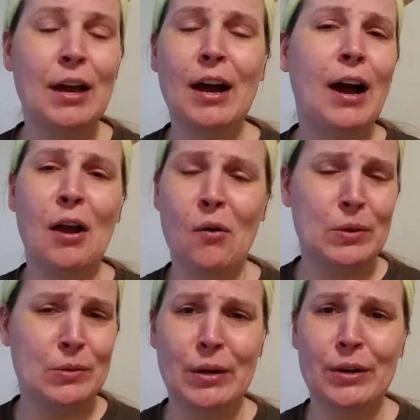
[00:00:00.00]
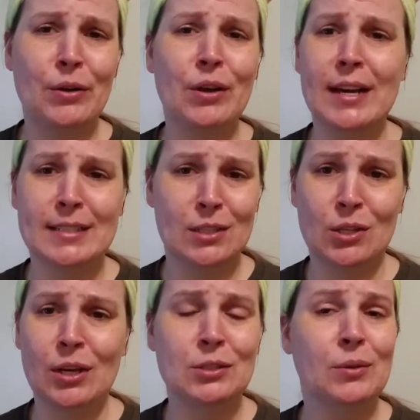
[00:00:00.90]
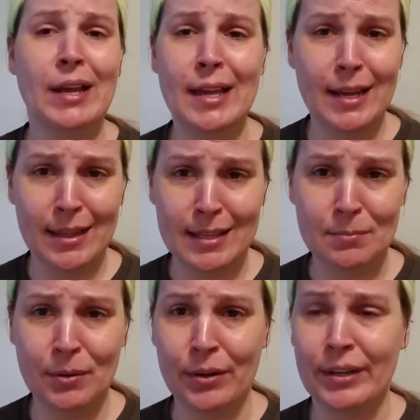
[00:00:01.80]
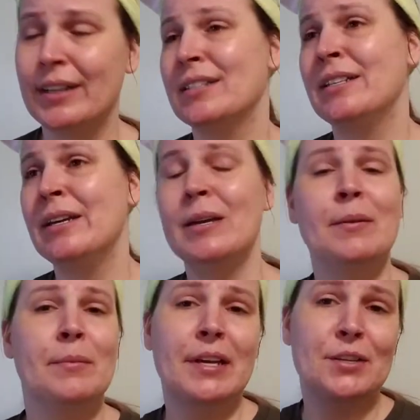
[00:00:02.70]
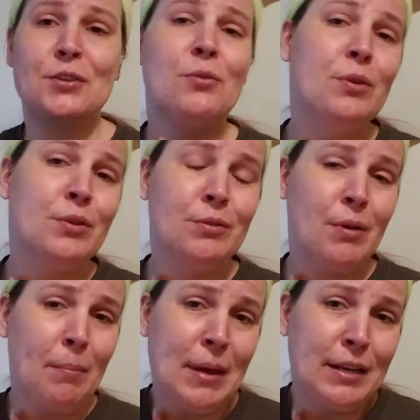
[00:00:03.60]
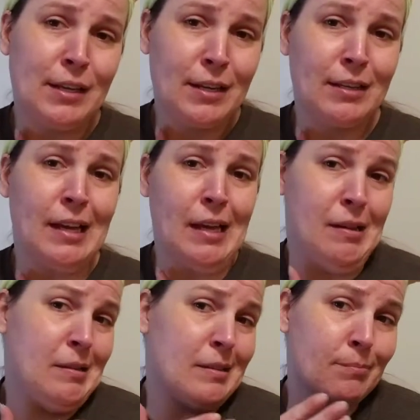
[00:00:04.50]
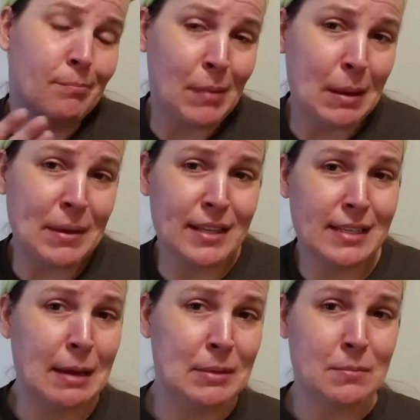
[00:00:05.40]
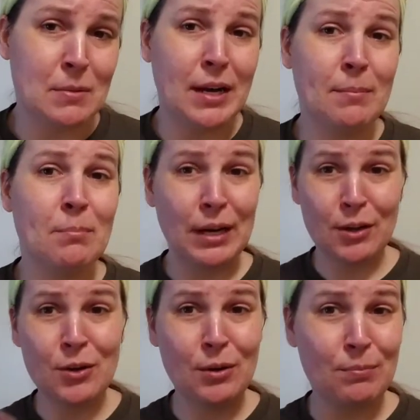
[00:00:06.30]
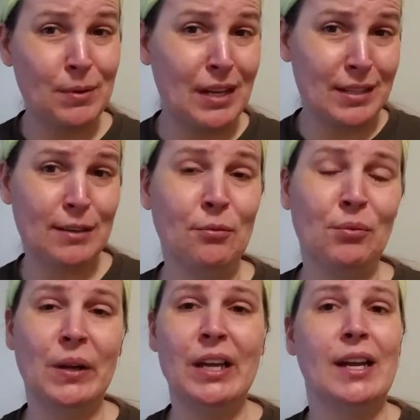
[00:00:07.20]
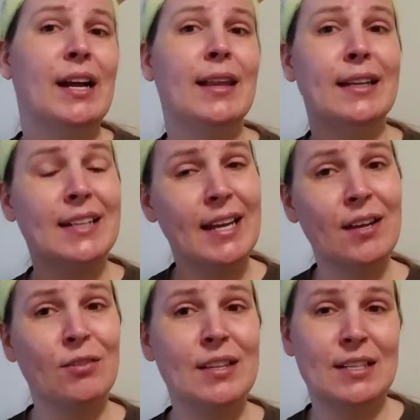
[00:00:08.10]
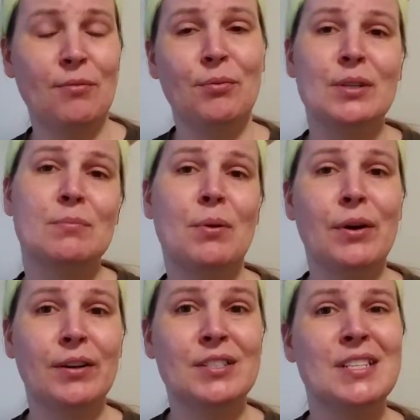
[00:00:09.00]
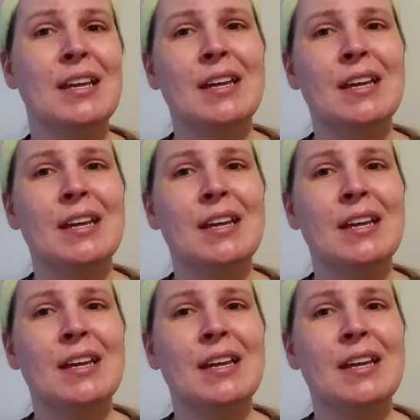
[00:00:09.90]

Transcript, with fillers: I always want to know you guys' thoughts on any of these products, because your opinion may be the same as mine, but it could be different, and I like to hear the different parts.